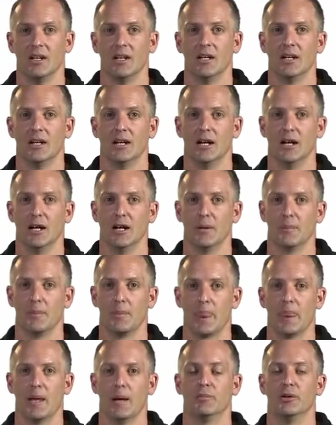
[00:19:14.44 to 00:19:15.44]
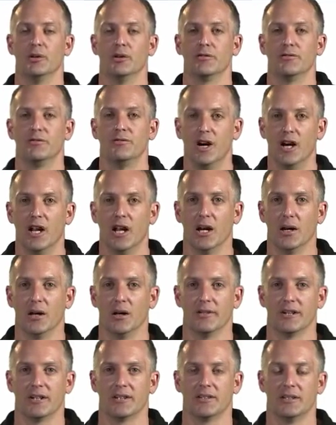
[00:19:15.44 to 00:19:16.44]
A portfolio
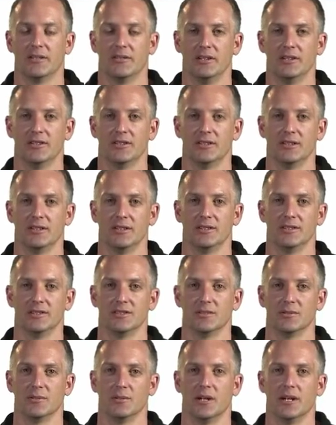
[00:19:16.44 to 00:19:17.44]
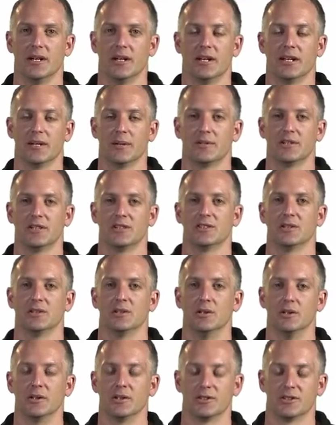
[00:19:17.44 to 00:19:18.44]
of activities, and this is the way adaptation
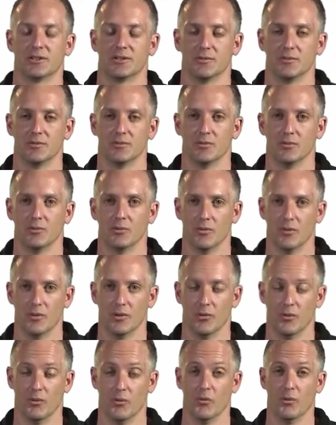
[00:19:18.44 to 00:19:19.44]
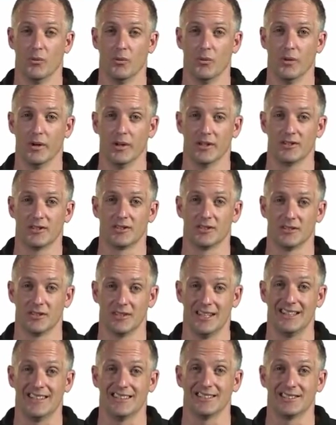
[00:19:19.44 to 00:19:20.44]
looks when it's
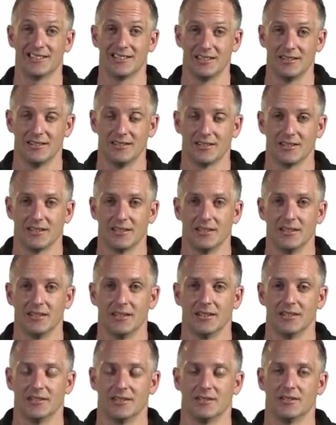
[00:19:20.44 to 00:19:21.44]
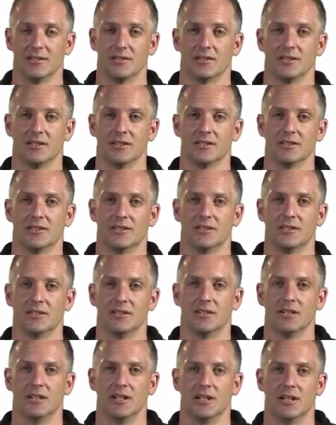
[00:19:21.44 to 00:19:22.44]
taken seriously and seriously considered
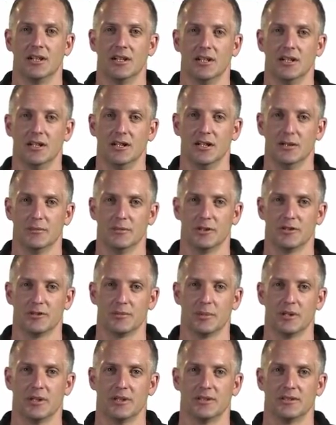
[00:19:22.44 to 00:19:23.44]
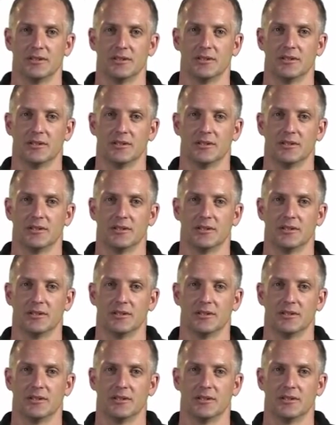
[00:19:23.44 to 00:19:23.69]
in most places.